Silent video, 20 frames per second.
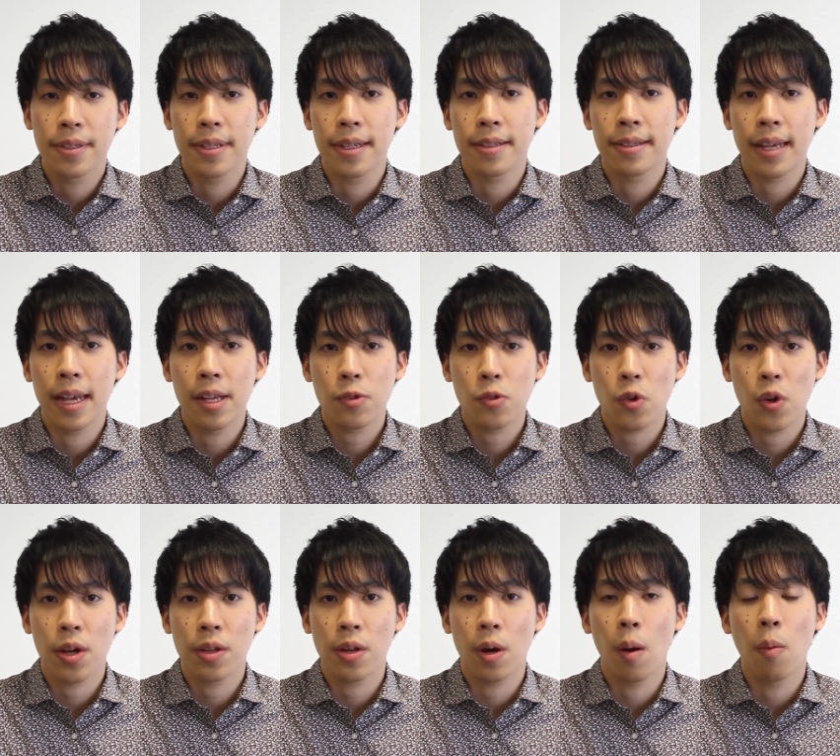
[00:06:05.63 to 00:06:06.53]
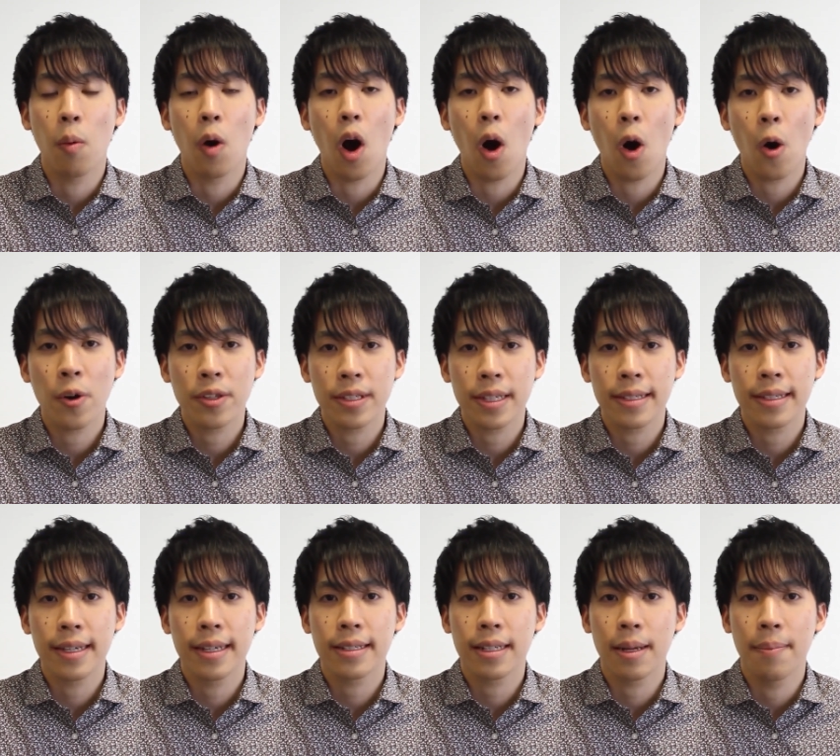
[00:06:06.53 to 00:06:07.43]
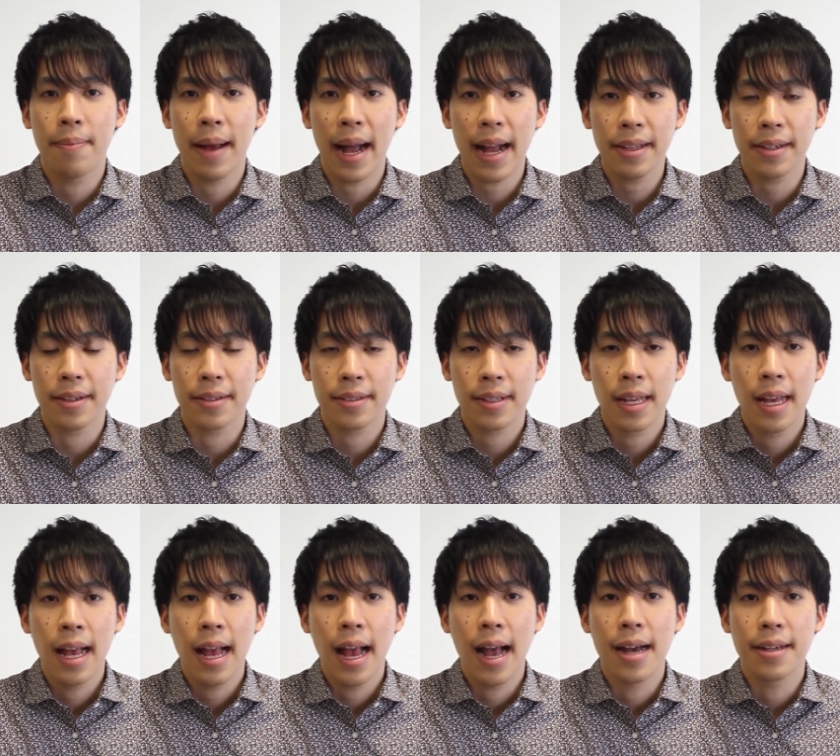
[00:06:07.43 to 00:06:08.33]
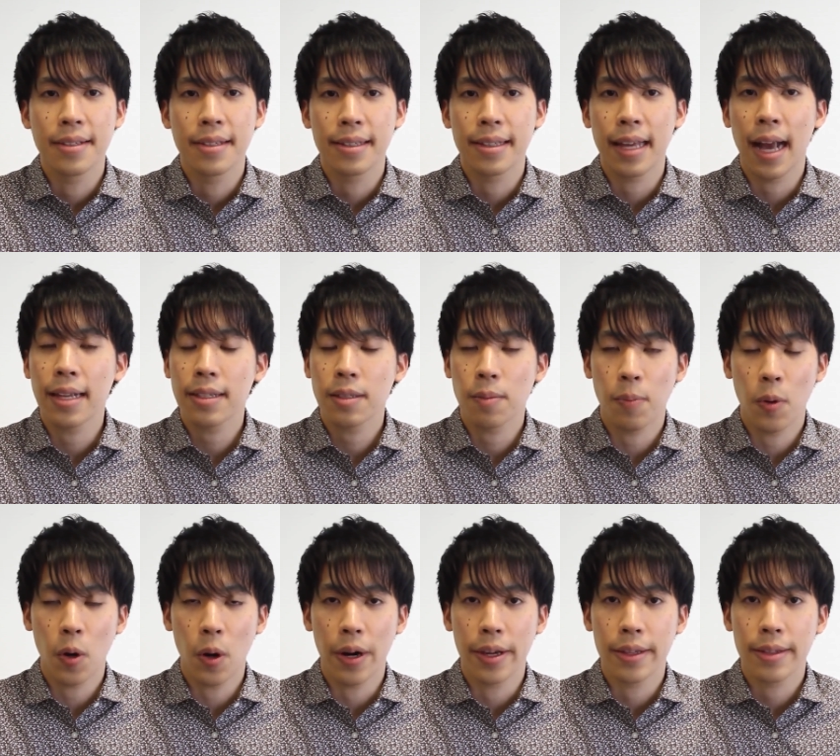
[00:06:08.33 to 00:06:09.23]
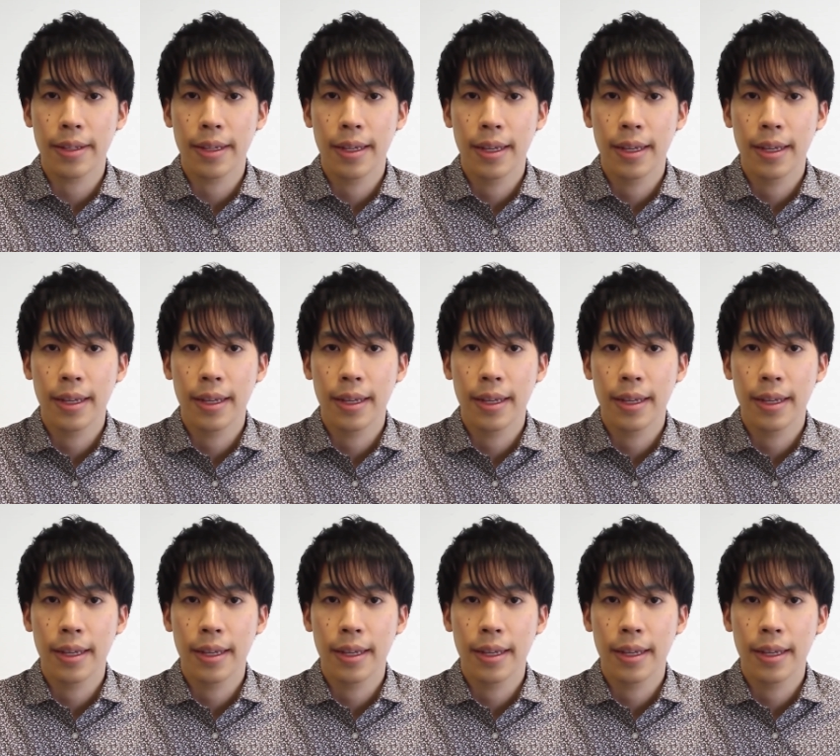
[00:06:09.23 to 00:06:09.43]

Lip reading: the centroid of all the sensor values as the touch point.